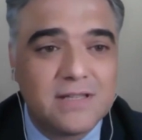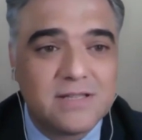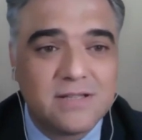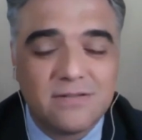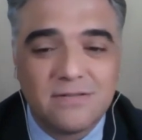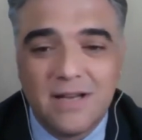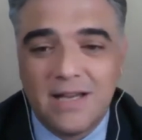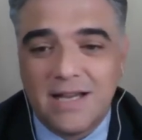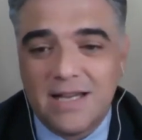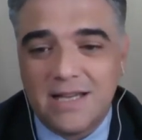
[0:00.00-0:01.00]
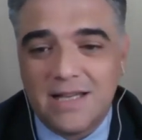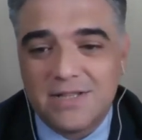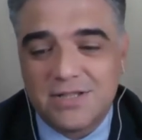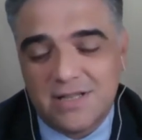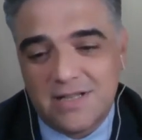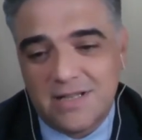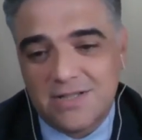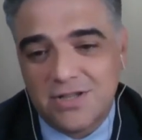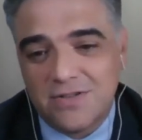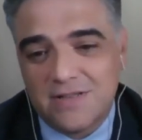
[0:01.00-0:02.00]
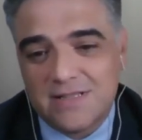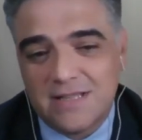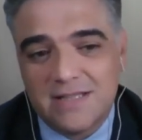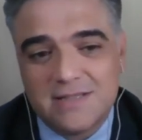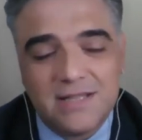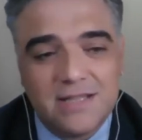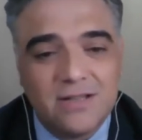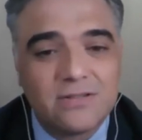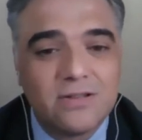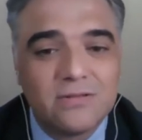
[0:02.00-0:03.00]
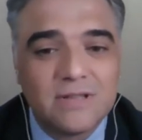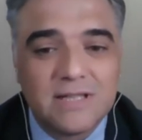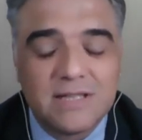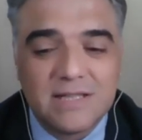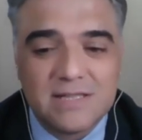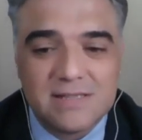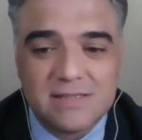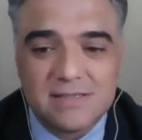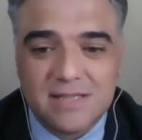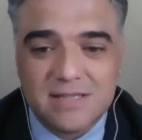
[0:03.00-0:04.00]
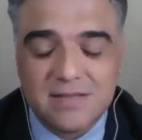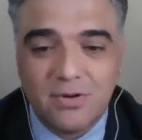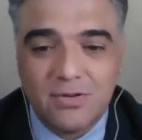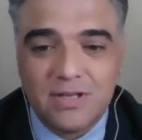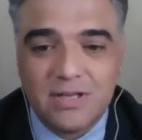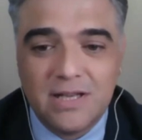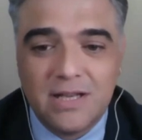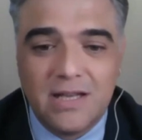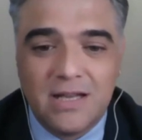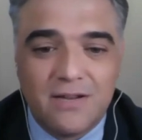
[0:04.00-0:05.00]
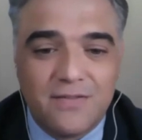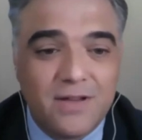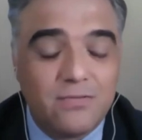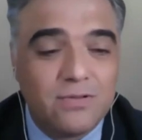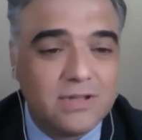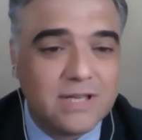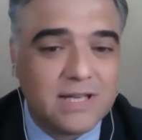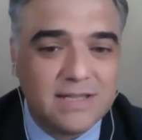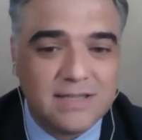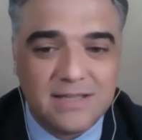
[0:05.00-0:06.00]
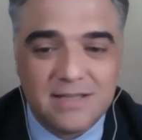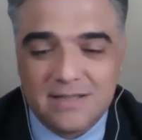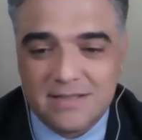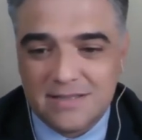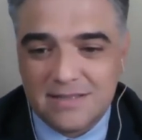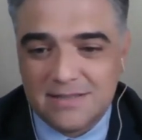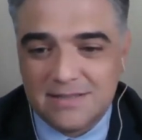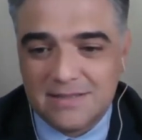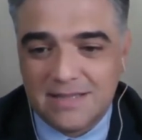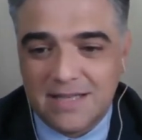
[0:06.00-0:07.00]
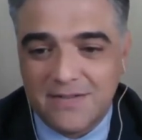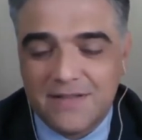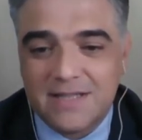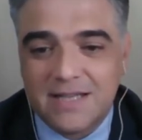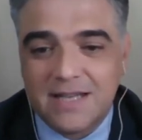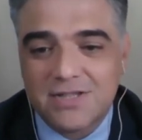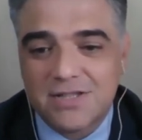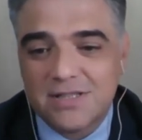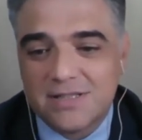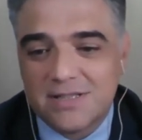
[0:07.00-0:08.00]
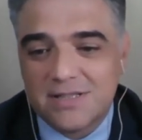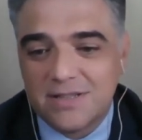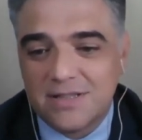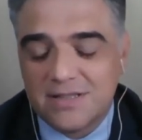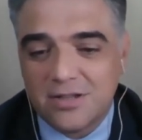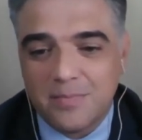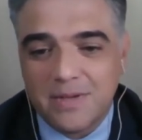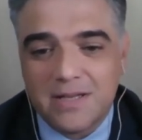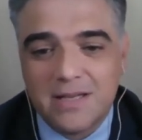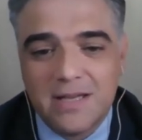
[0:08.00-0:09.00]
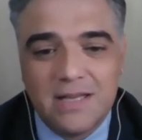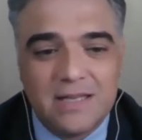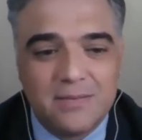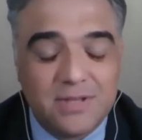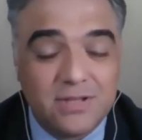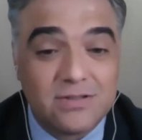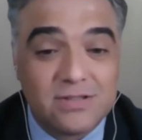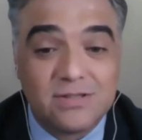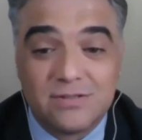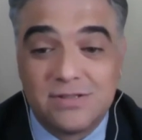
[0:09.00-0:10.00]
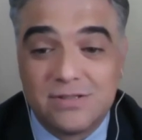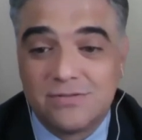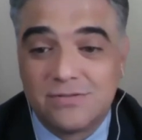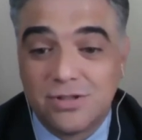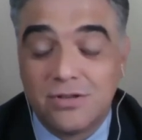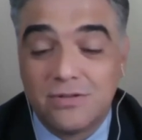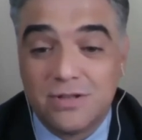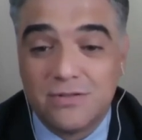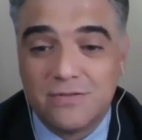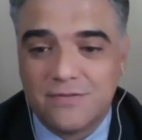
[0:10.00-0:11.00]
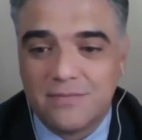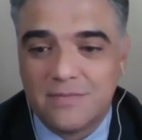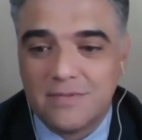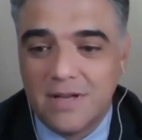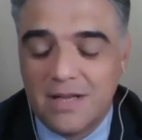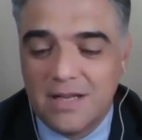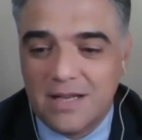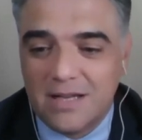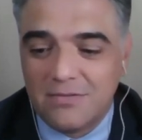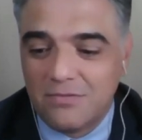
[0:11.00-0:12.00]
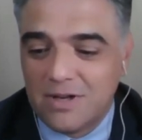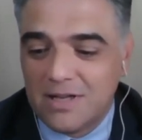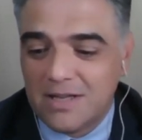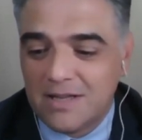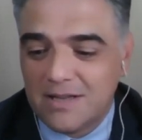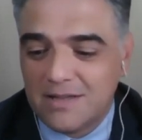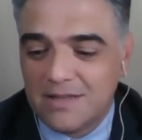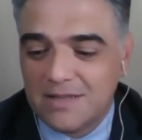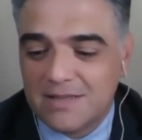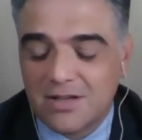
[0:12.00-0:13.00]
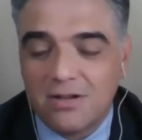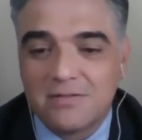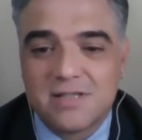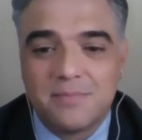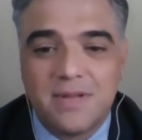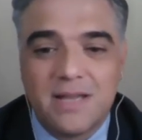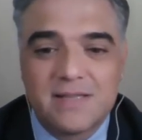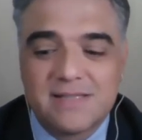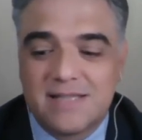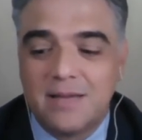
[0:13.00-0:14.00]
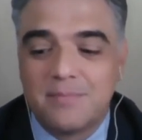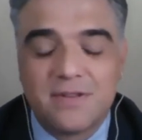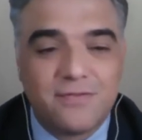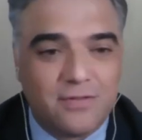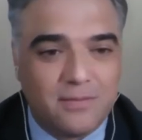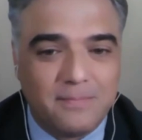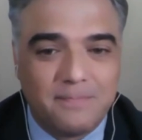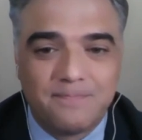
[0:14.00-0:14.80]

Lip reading: So I show this slide today not only as a testimony of their work and their life dedication to the topic, but also to show you from where this concept has stemmed from.